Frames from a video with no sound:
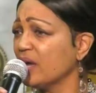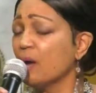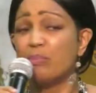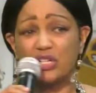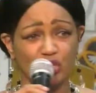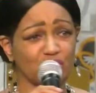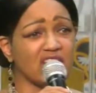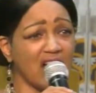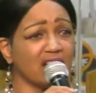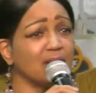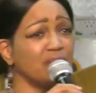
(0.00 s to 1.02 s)
but you're
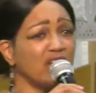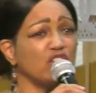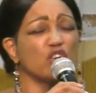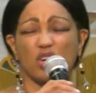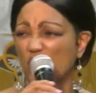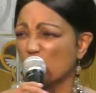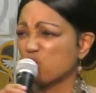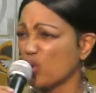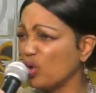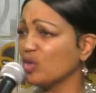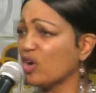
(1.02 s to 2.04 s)
telling me you're going to
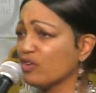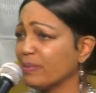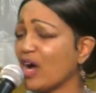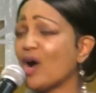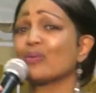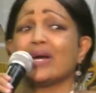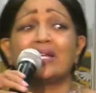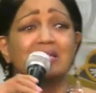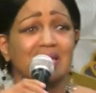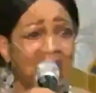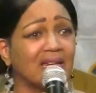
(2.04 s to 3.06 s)
rule over me. Already
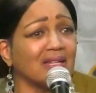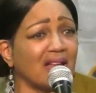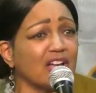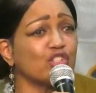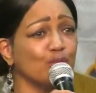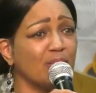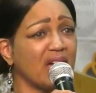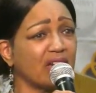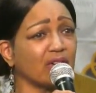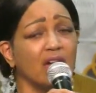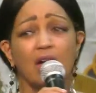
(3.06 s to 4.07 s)
daddy likes you
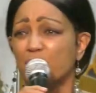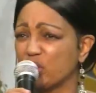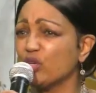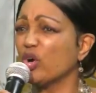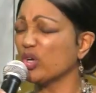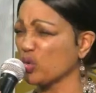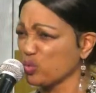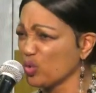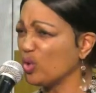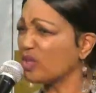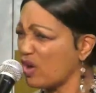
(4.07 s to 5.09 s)
better, but you're going to
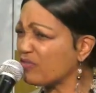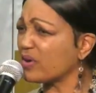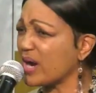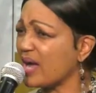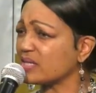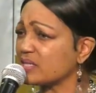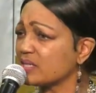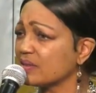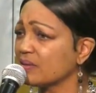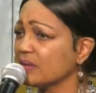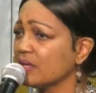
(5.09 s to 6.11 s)
rule over us?
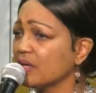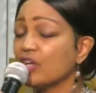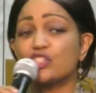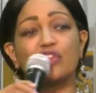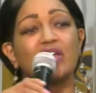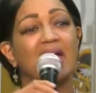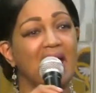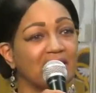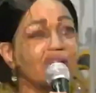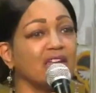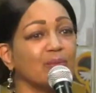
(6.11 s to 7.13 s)
So they
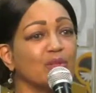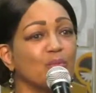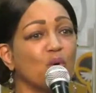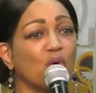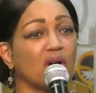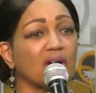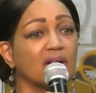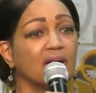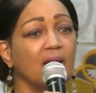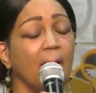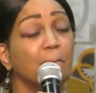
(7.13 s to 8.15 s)
hated him the more.
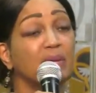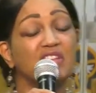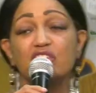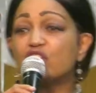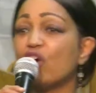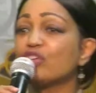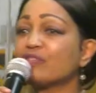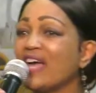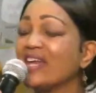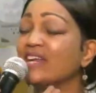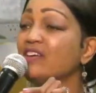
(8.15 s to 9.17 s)
But then Joseph
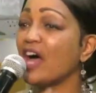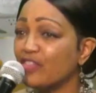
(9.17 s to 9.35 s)
had another